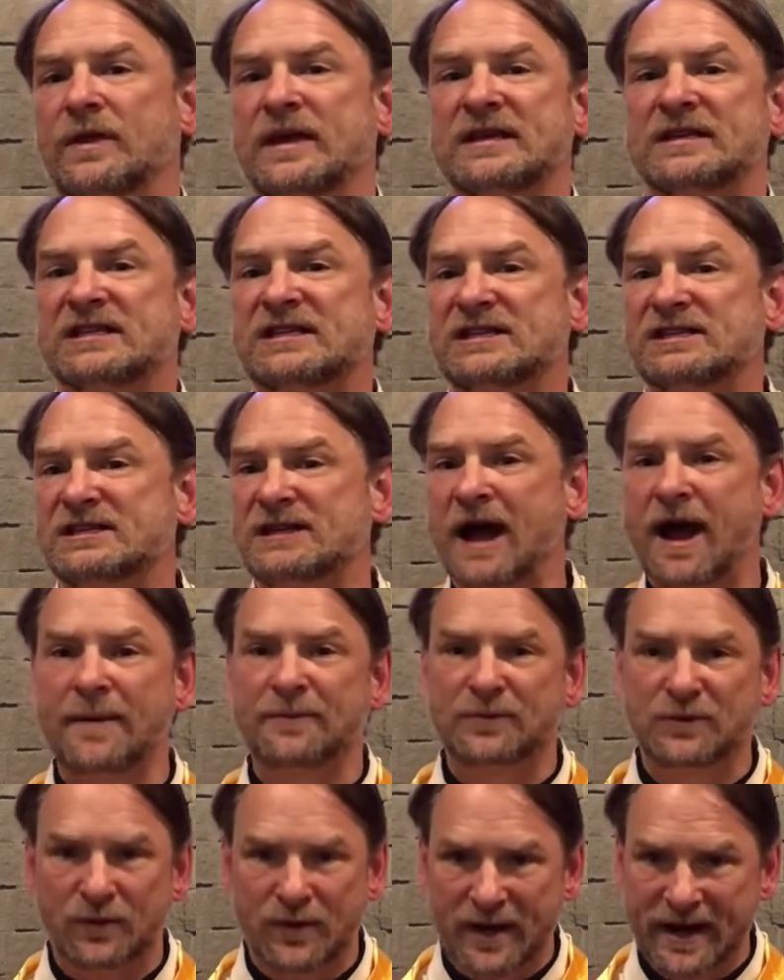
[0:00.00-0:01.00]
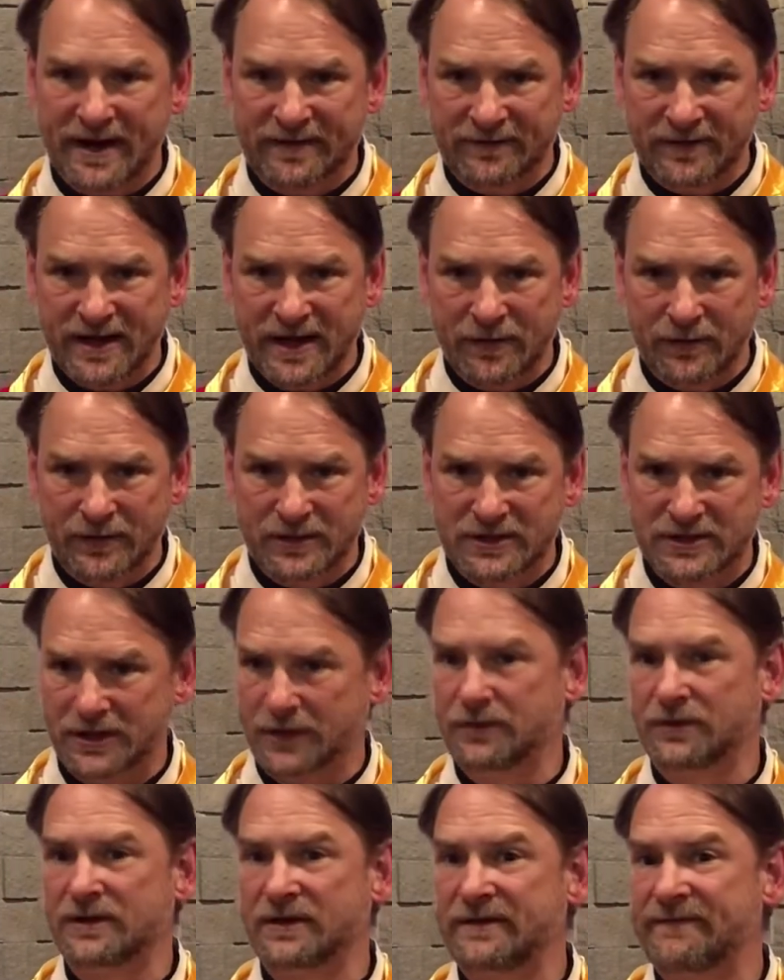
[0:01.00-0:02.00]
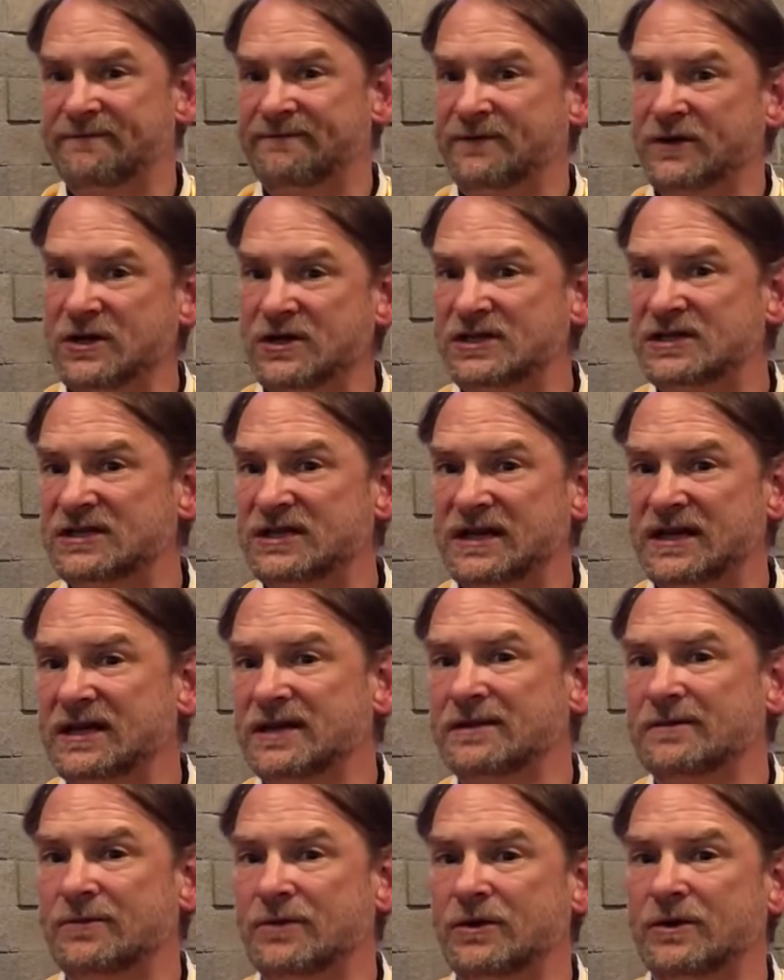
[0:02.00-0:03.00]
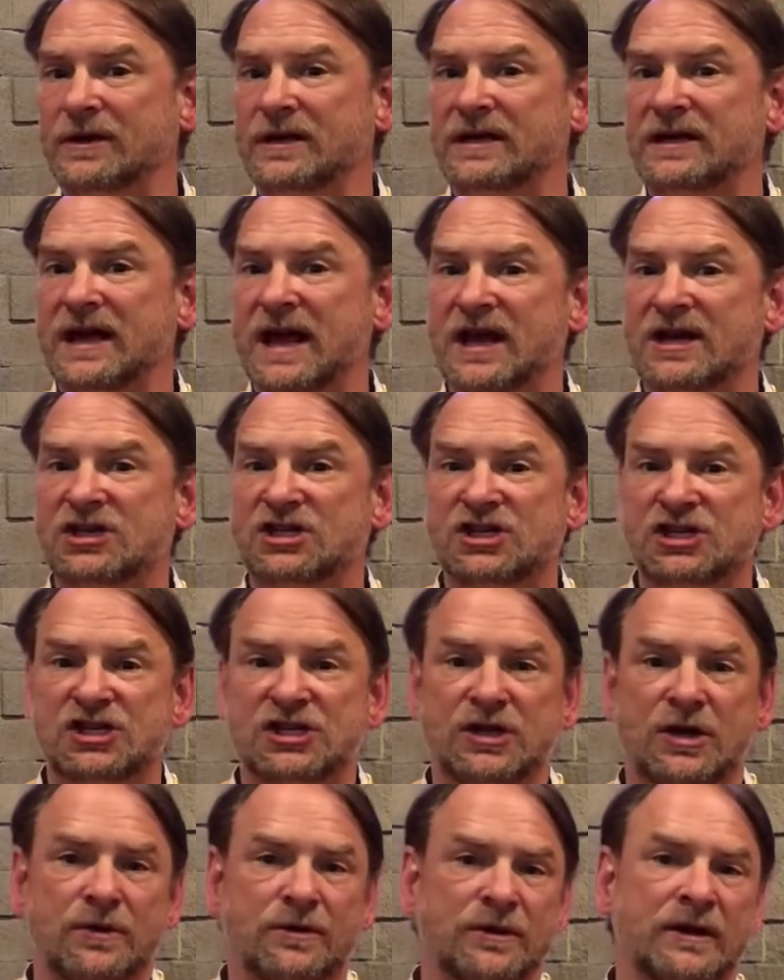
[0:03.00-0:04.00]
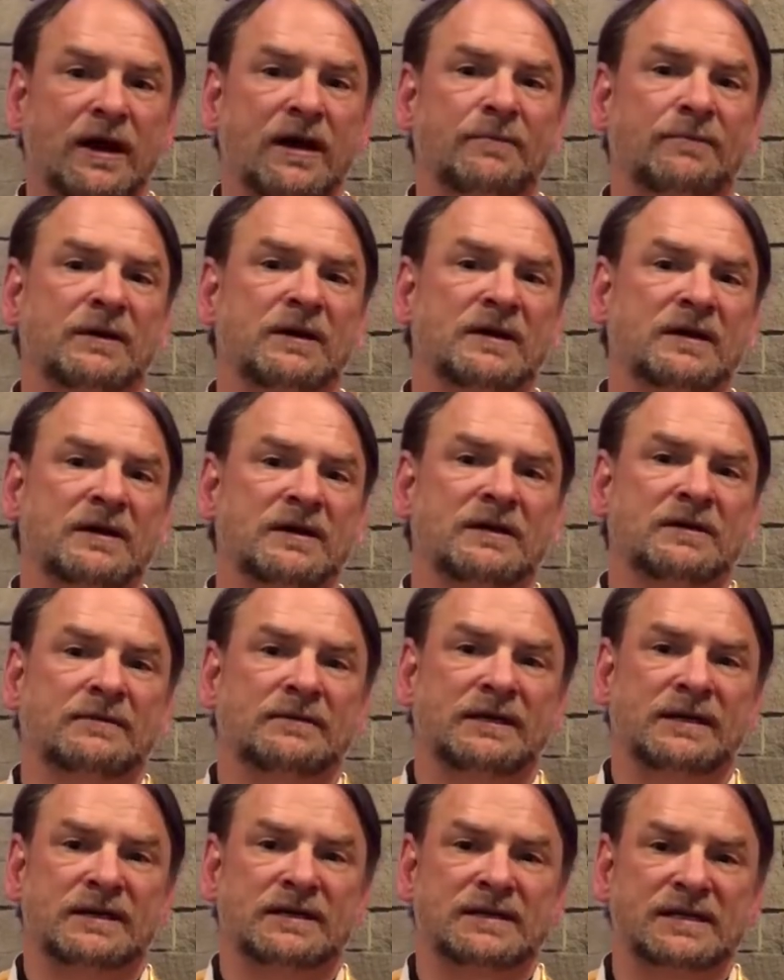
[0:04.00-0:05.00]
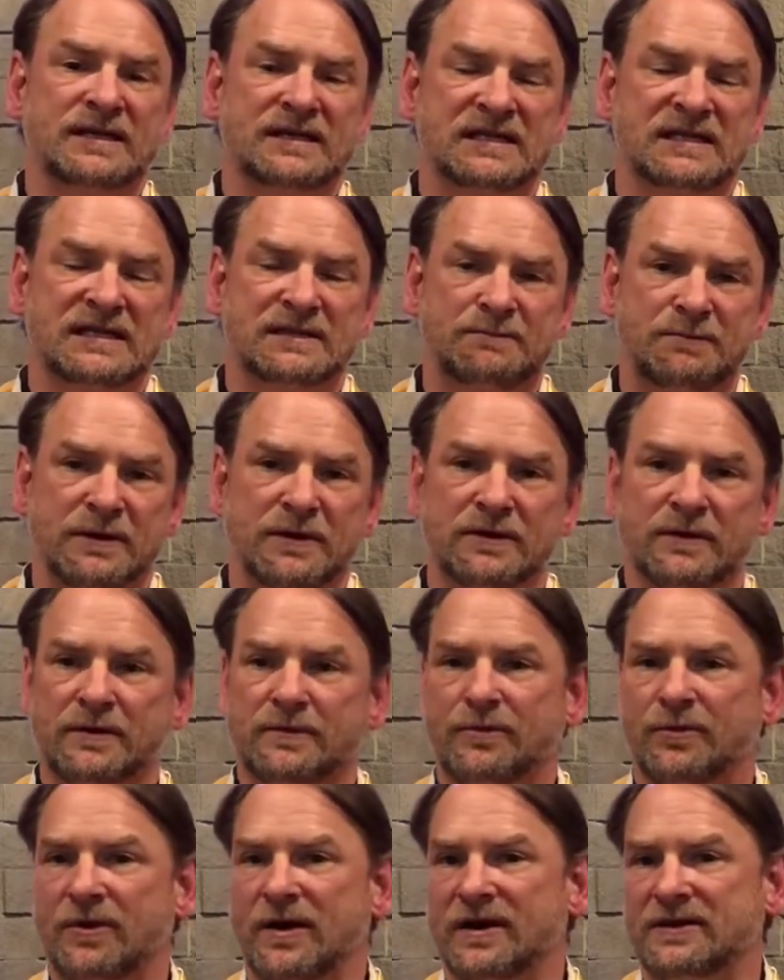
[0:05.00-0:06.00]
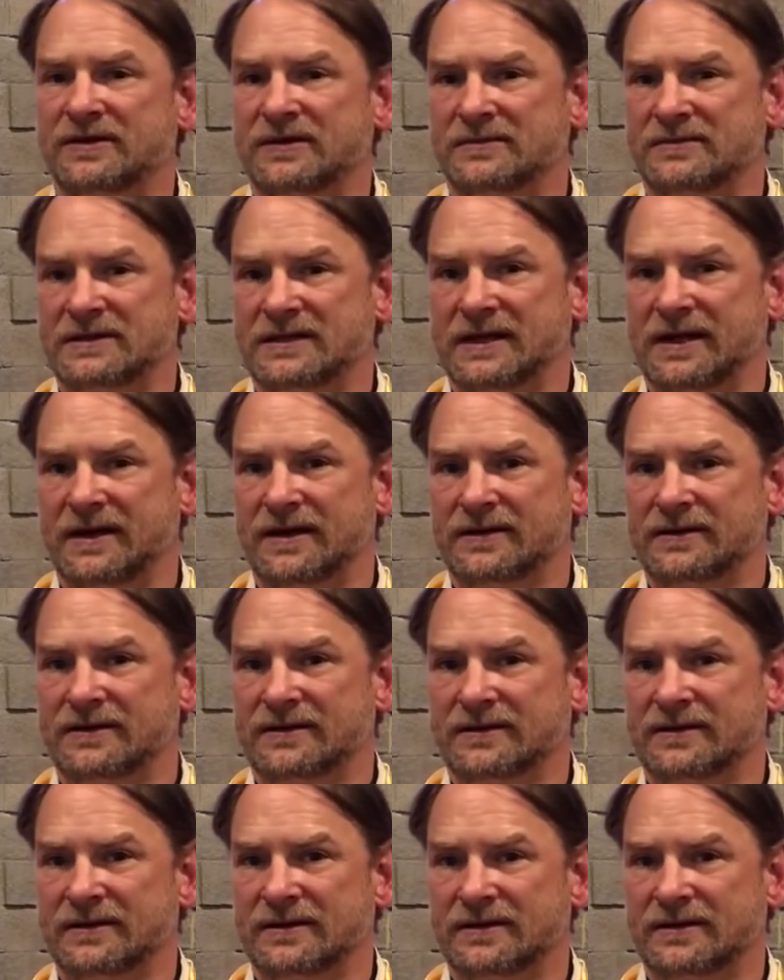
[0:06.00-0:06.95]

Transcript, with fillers: They stopped whatever they were doing first thing in the morning and showed up because the Spirit brought them together.